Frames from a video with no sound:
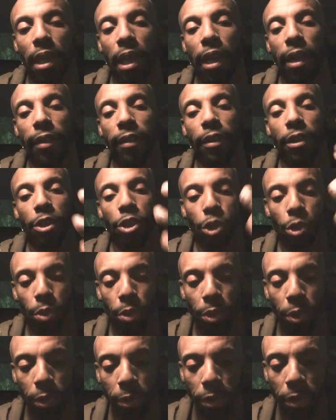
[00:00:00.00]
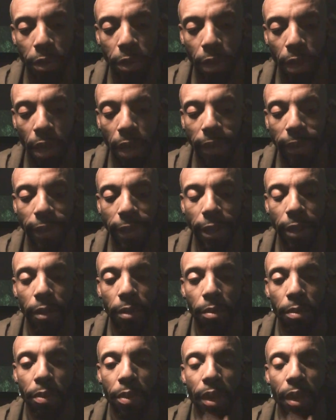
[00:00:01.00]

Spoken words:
and the truth and then